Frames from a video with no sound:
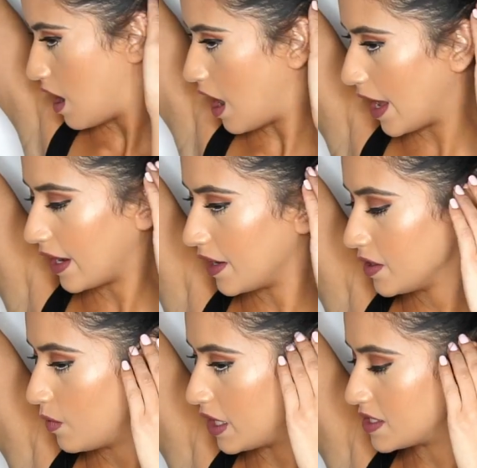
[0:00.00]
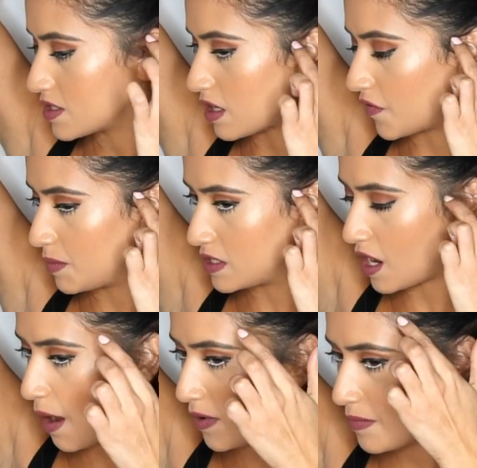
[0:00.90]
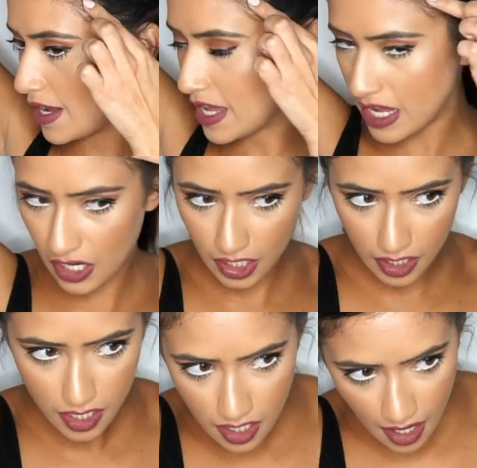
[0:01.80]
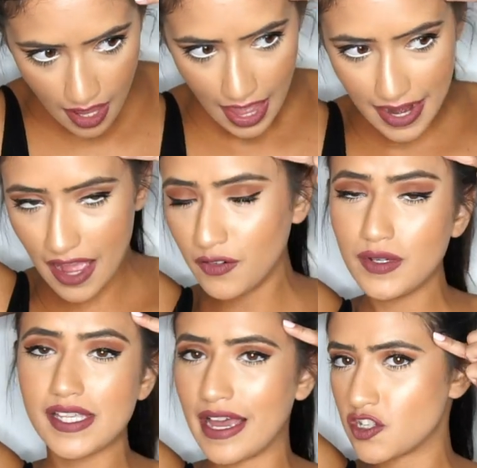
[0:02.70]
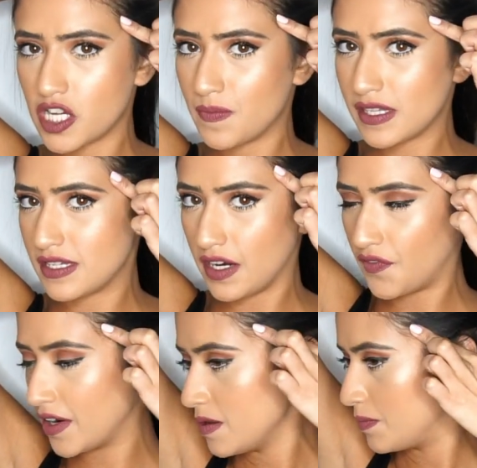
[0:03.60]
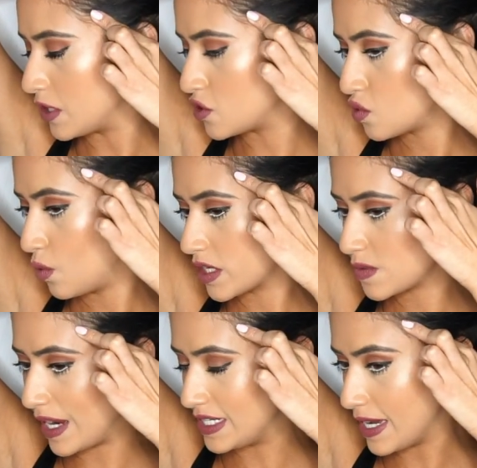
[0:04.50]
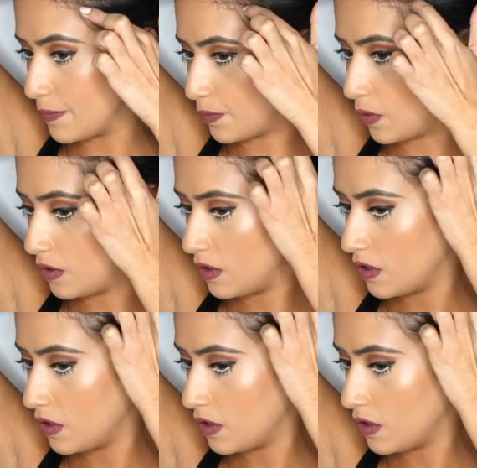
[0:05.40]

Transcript: I kind of wanted to start from the top of my ear, and everyone's head shape is different, but towards my temple.